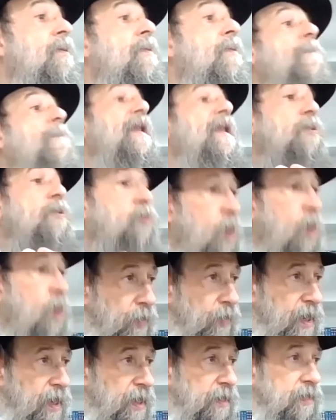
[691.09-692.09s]
Mina
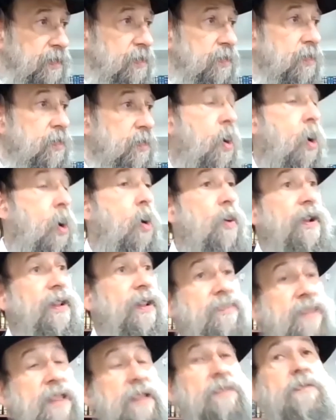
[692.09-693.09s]
Torah, or
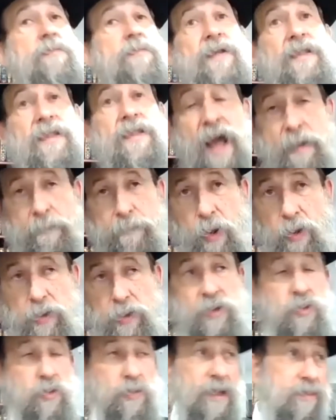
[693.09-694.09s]
is it
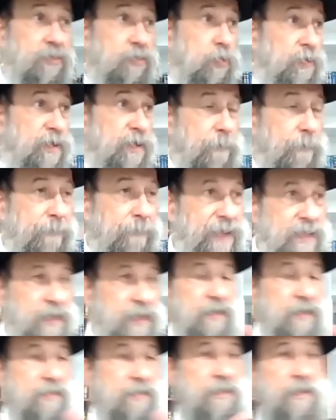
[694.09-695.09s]
Midrabanon? So there's 3
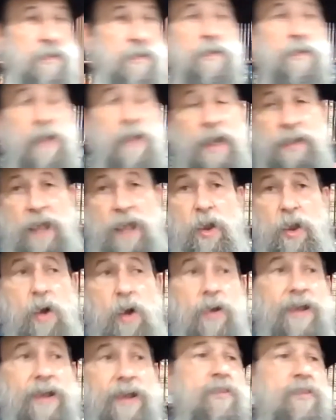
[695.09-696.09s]
opinions. And the
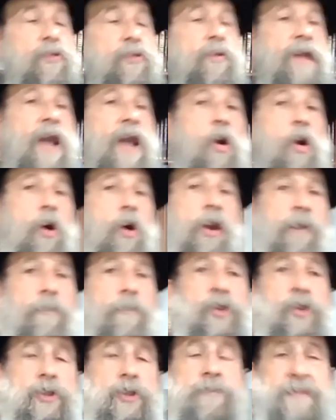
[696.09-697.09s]
halacha is it's only halacha
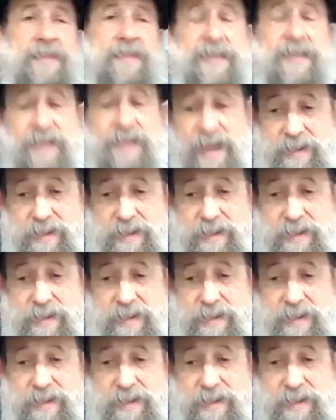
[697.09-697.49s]
l'Moshe Messina.